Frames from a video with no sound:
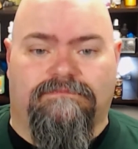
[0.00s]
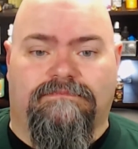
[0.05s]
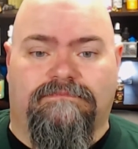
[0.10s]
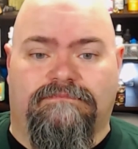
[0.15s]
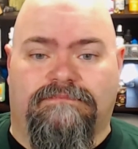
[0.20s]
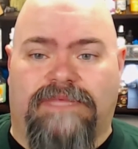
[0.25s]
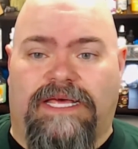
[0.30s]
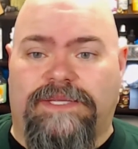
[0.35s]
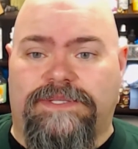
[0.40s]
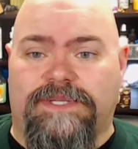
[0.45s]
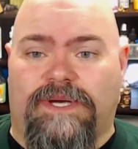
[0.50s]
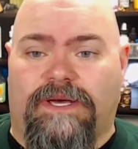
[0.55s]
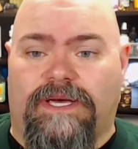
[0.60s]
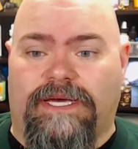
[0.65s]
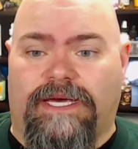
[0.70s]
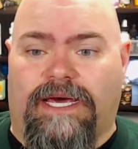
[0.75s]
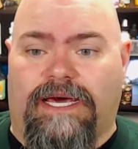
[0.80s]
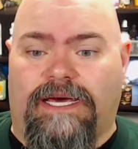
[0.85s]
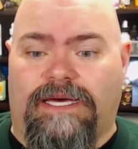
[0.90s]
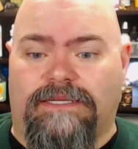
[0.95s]
That's all I
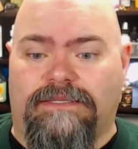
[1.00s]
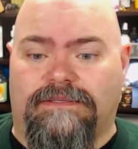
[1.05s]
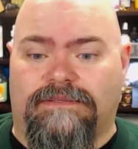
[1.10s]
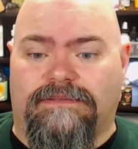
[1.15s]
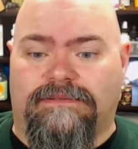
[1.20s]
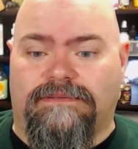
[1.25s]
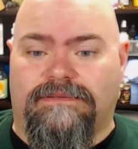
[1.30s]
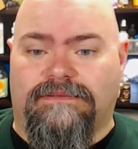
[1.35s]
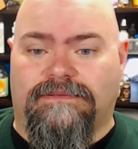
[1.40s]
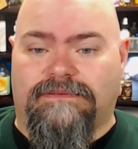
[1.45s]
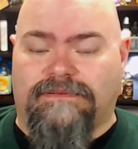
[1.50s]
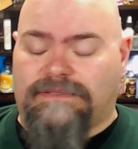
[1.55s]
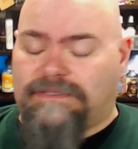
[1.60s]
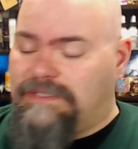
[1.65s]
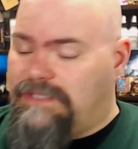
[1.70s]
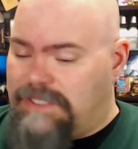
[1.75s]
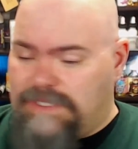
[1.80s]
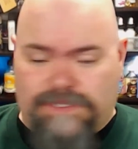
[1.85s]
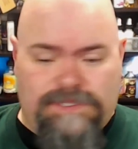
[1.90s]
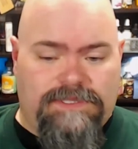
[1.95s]
got.
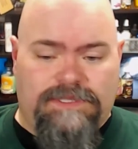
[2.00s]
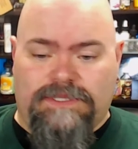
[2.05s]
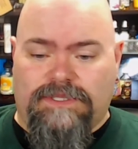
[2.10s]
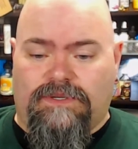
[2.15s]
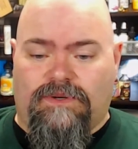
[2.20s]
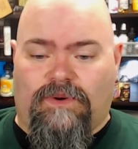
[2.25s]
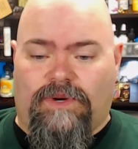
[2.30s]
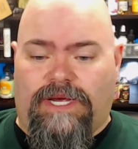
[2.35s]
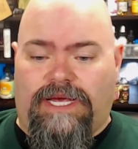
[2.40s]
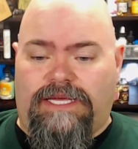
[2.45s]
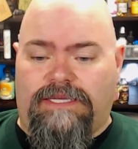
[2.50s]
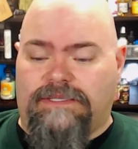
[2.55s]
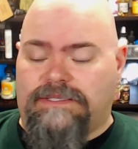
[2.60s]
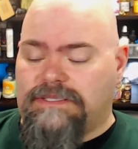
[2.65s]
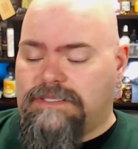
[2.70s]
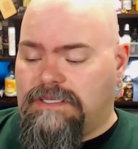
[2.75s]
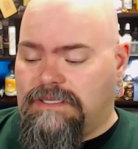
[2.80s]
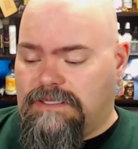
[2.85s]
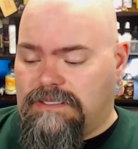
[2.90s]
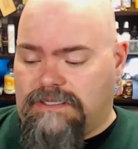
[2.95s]
This is a great
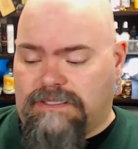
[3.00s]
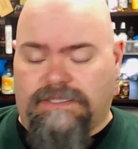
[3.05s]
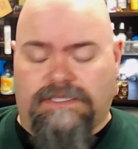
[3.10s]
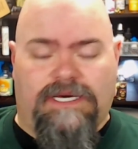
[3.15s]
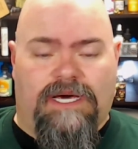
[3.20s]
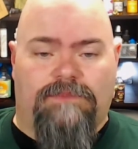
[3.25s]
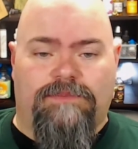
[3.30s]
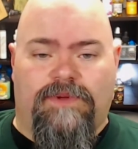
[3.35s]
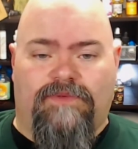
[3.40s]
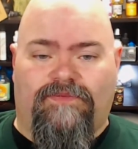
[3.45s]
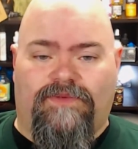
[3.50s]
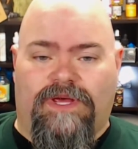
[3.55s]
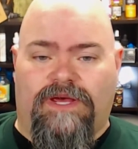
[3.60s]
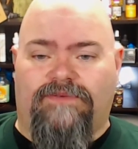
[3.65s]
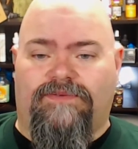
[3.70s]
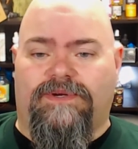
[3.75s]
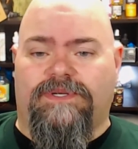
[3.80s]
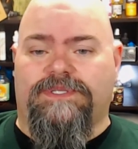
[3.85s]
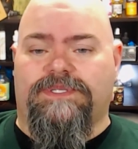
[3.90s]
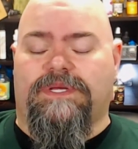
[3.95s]
couple
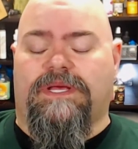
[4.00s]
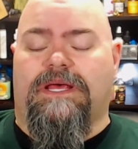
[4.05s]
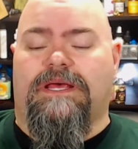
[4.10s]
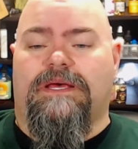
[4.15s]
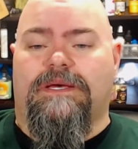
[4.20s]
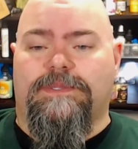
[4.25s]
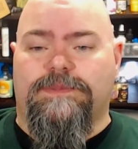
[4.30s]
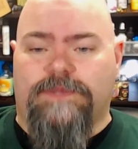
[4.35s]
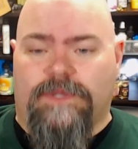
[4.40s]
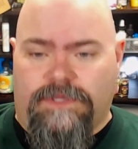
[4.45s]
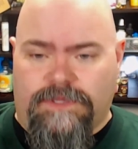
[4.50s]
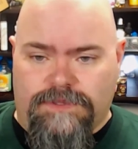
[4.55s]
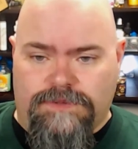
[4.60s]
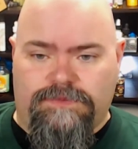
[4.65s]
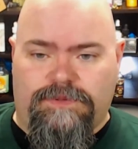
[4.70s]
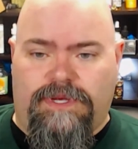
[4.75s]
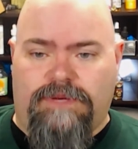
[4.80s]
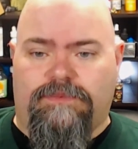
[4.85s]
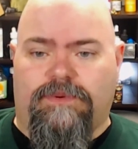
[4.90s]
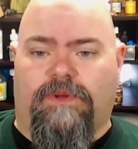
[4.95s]
flavors for those
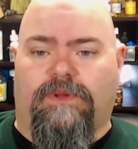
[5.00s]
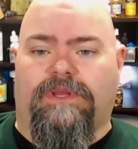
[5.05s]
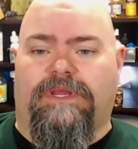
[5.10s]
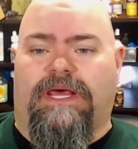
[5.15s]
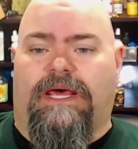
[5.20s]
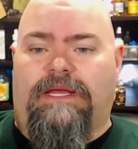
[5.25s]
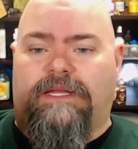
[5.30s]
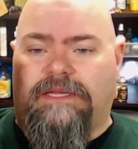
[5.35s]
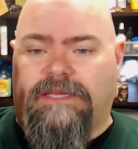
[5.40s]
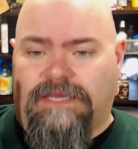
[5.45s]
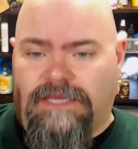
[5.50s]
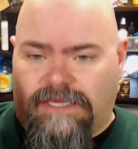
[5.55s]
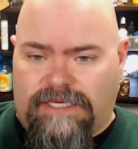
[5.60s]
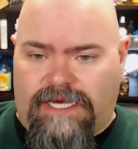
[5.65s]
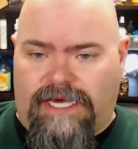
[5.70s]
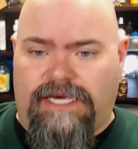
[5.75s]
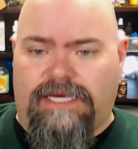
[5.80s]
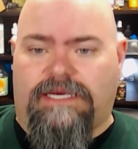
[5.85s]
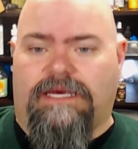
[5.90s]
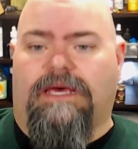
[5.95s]
people that
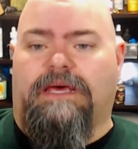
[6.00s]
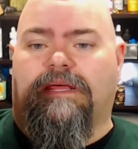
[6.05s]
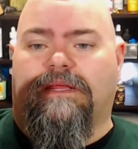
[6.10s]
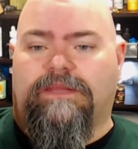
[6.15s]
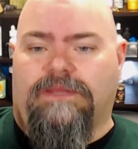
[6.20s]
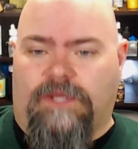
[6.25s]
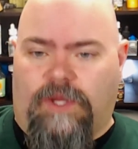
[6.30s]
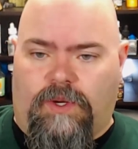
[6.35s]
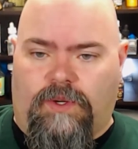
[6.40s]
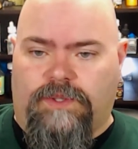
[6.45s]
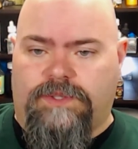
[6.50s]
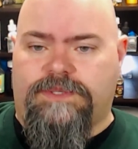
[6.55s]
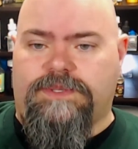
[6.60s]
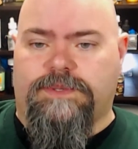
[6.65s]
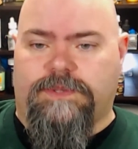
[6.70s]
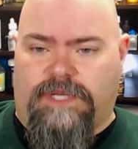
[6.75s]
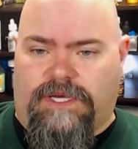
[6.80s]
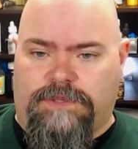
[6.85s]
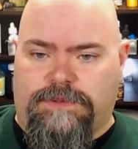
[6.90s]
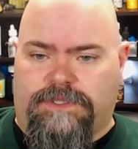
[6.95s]
like those
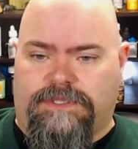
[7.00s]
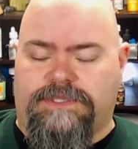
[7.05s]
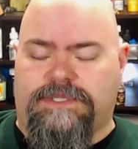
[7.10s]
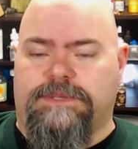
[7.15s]
flavors.